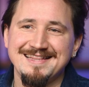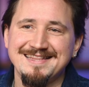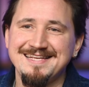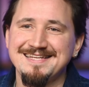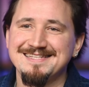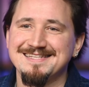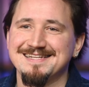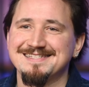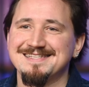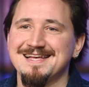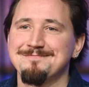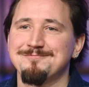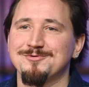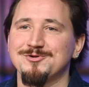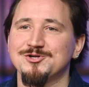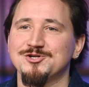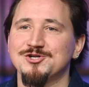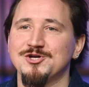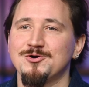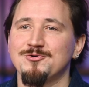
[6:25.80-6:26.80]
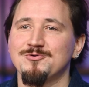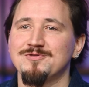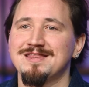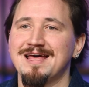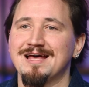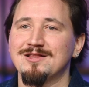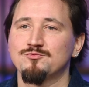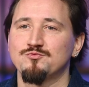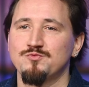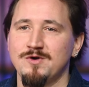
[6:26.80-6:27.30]
These examples show
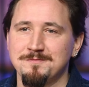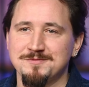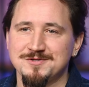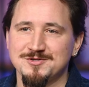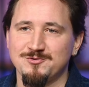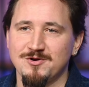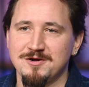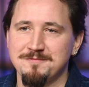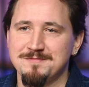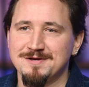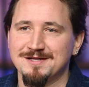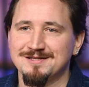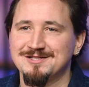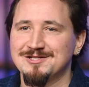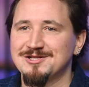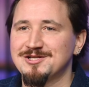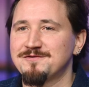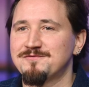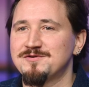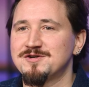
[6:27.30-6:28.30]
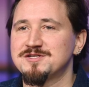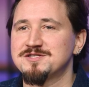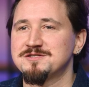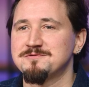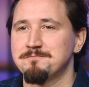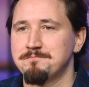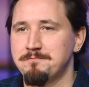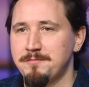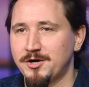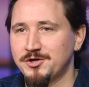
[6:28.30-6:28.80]
that web scraping delivers
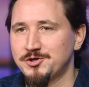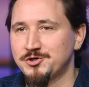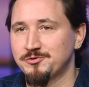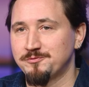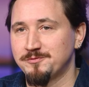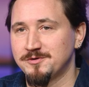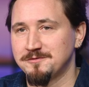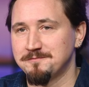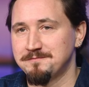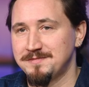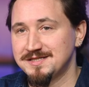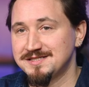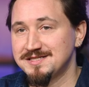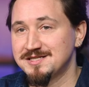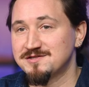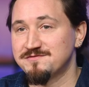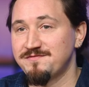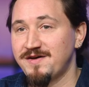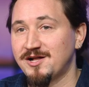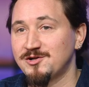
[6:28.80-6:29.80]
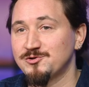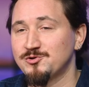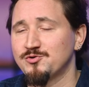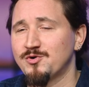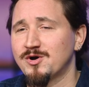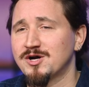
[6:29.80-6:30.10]
measurable business value